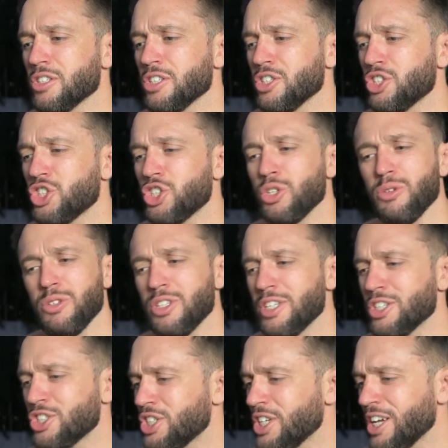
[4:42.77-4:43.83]
shooting the
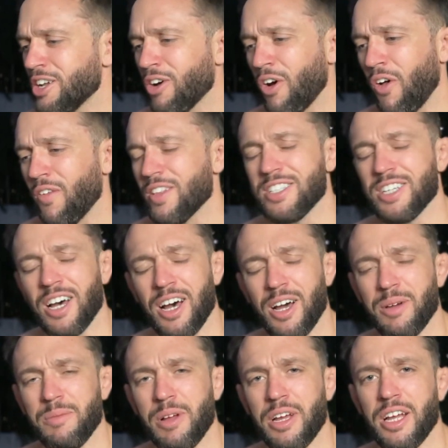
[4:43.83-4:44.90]
shit all the
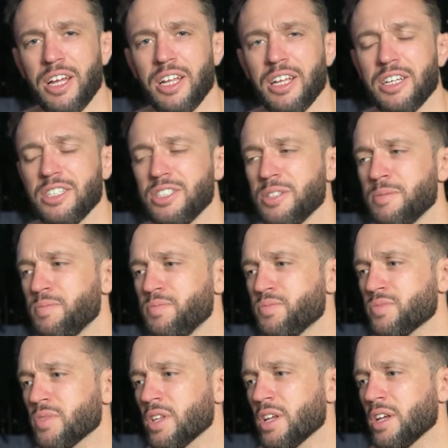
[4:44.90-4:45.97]
time. And
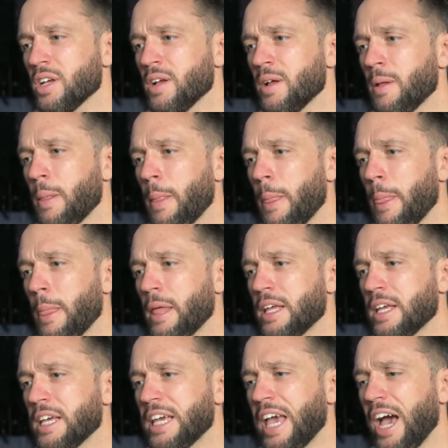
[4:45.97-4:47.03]

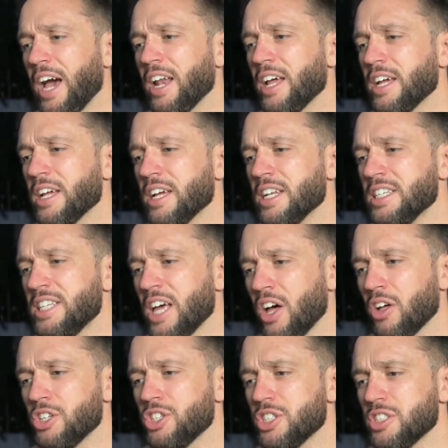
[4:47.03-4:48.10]
he had a
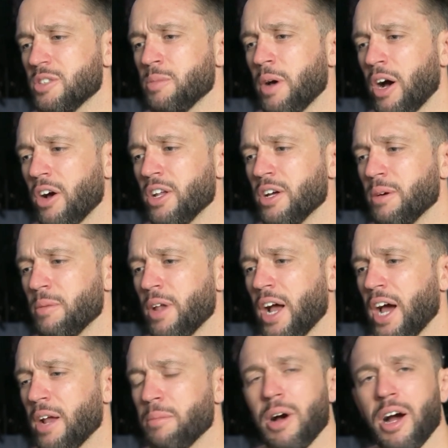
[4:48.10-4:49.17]
intelligence about him that
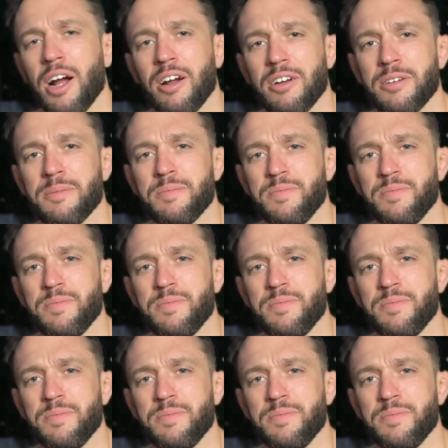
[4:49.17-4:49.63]
I admired.